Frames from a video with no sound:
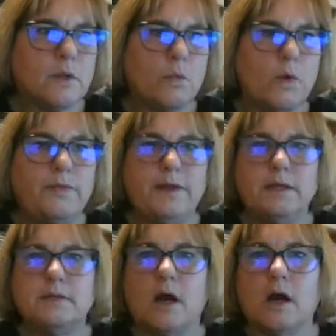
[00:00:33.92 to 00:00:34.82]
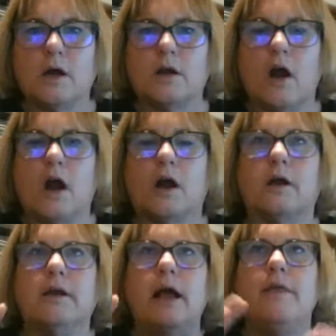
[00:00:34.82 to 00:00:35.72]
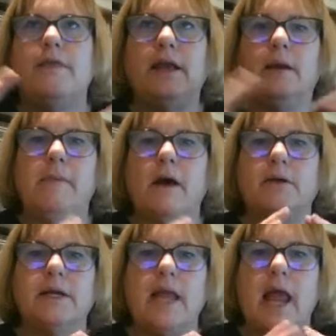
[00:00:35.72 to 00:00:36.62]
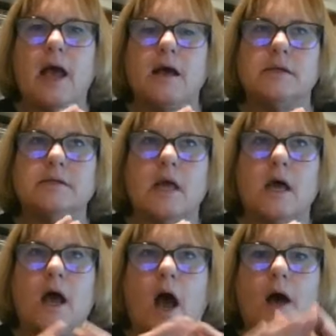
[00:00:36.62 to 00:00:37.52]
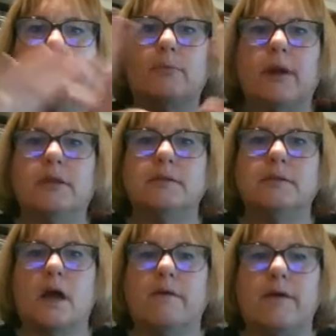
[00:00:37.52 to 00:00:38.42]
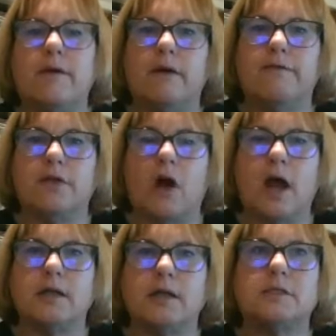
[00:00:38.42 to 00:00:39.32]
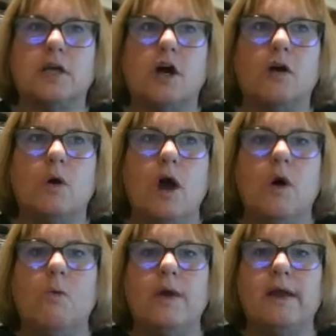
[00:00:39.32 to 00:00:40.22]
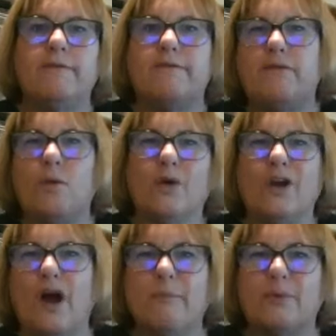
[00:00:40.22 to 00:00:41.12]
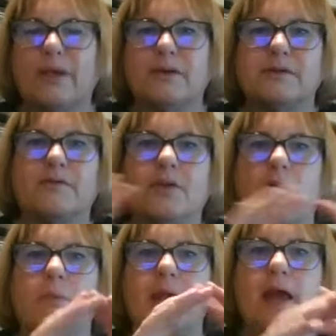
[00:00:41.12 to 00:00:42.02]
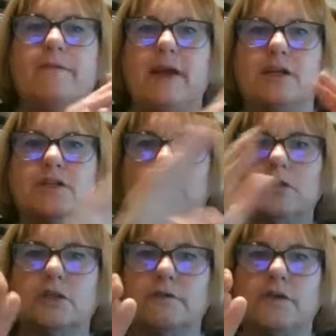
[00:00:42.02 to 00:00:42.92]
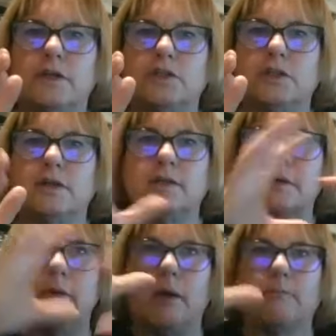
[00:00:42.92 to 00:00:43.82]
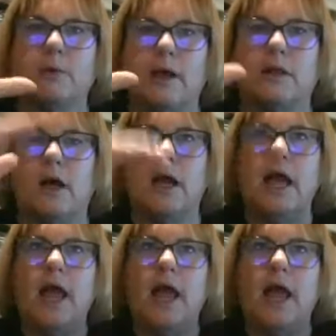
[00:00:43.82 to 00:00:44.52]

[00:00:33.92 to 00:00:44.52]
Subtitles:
What these are, think about it as umbrellas of thought. So we have four umbrellas of thought. We have a structural functionalism umbrella,